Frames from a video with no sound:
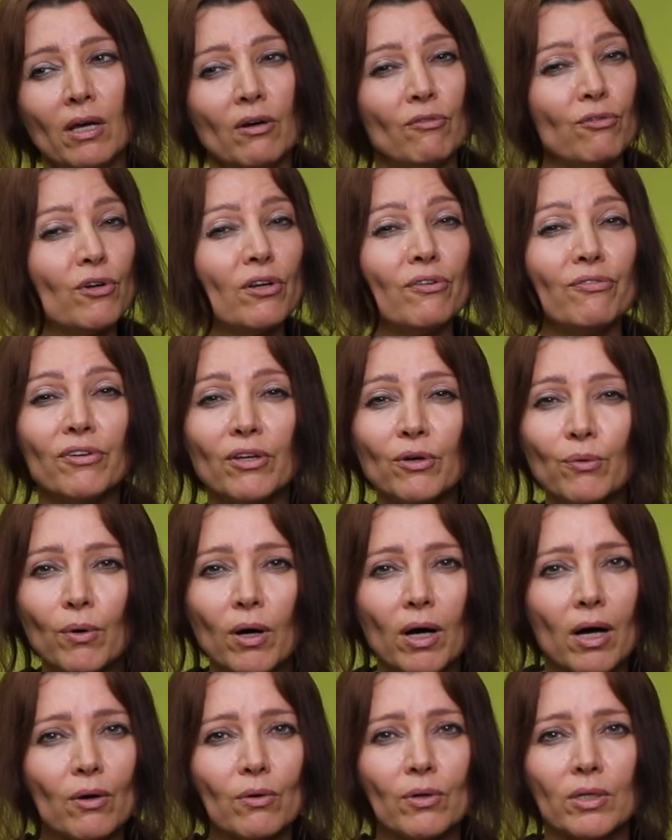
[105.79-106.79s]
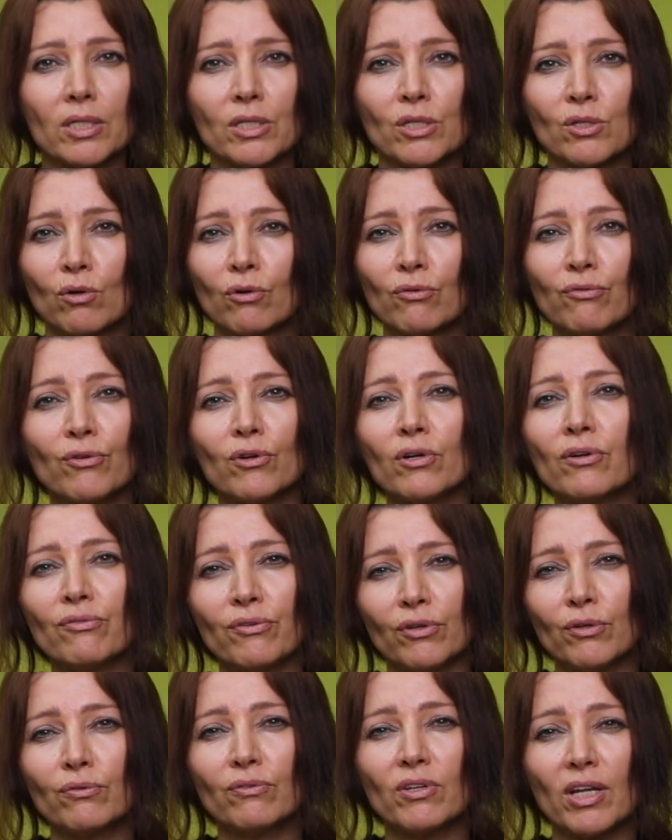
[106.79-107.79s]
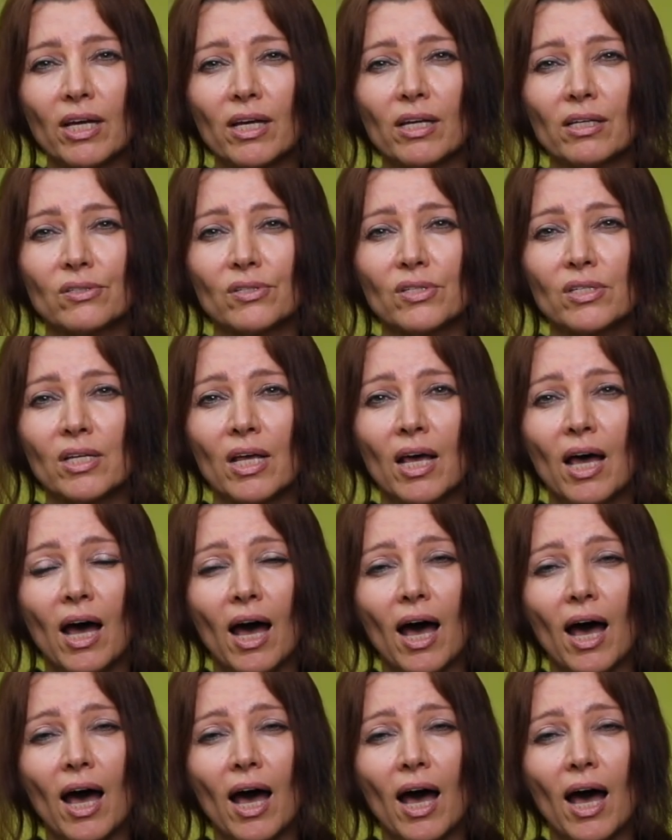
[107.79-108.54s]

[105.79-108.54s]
for a few hours or for a few days